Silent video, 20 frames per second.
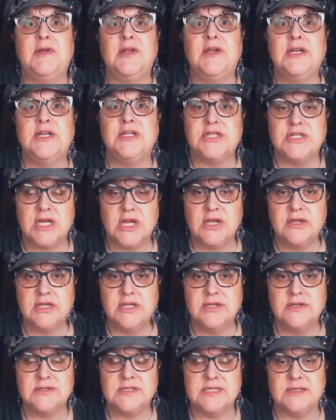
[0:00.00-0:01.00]
going to show
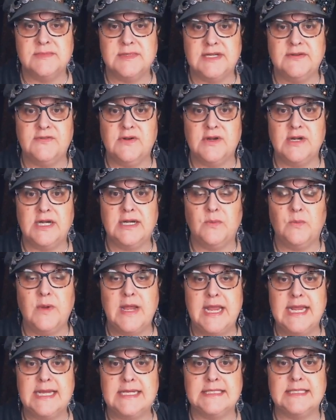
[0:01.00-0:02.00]
you some different
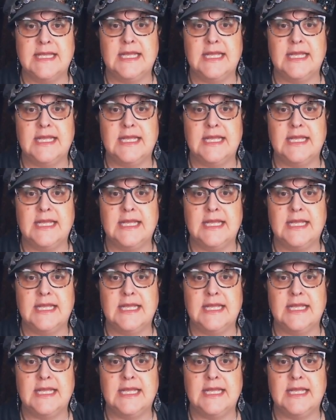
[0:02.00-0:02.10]
ways